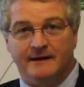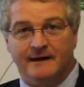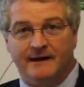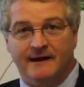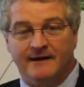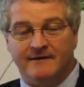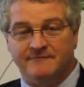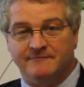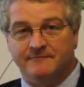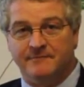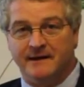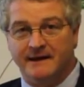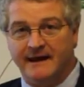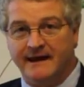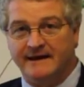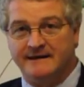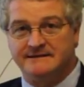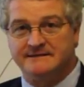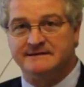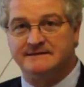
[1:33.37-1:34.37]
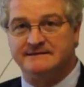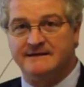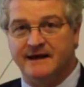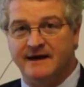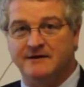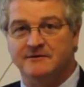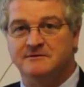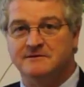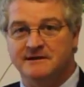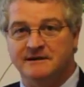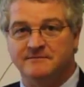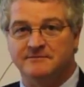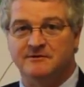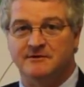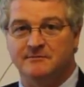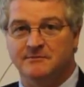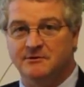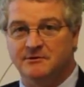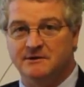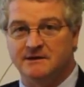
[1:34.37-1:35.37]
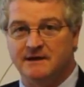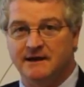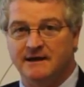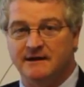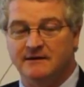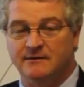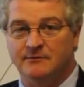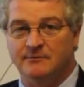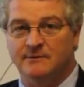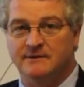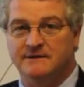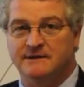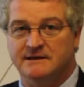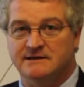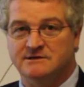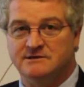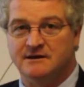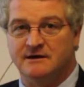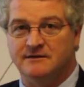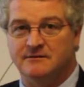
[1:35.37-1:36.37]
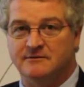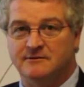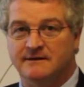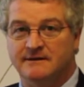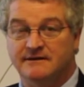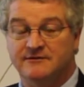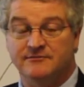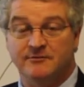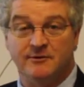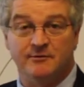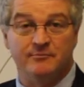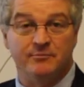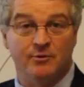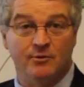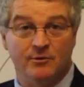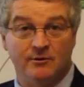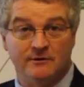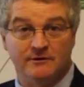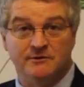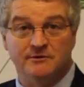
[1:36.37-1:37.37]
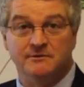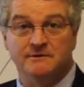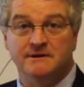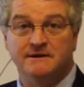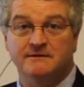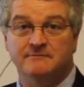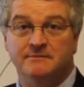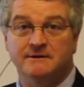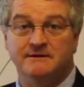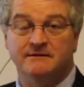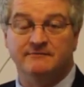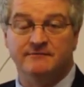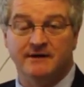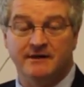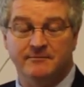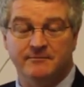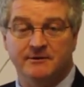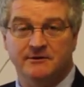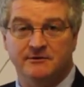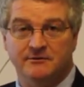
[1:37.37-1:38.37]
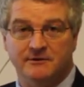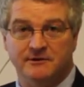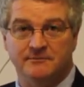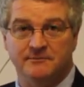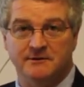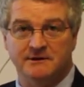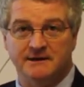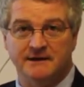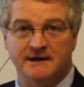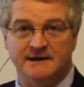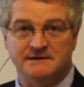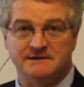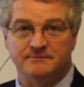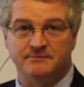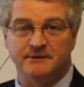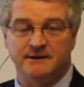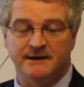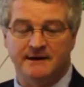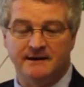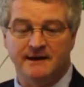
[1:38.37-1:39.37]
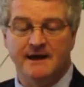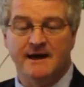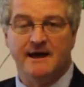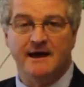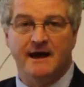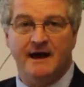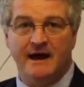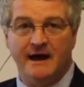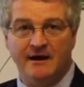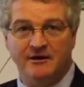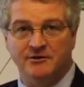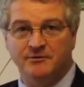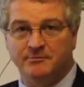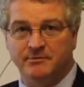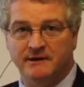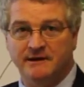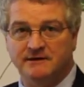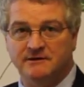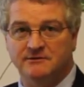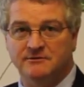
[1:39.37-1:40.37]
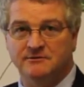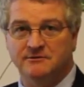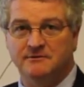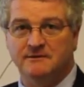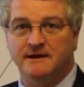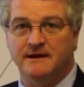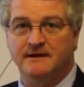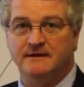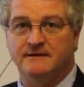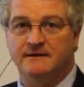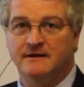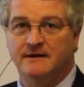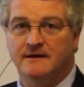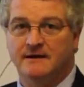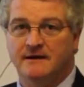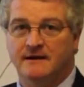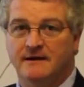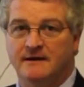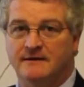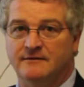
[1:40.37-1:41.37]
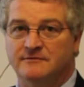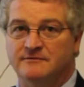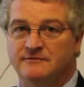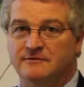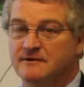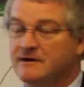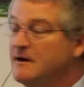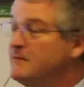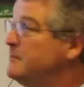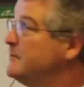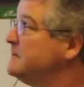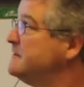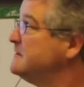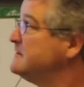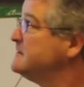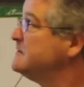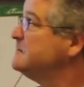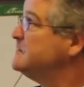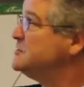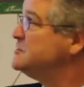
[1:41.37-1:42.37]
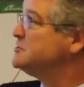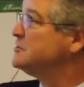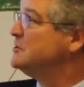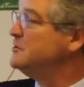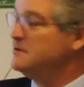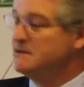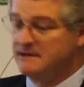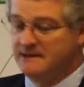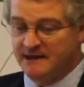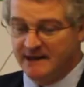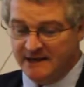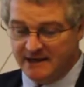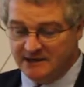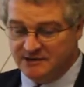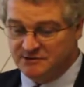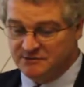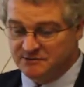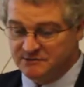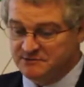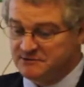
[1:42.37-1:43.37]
I've been asked is, how do teams communicate with each other? And that's very important. You need to be developing your communication plan, how you plan to do that. There's a couple things I'm going to show you in Angel.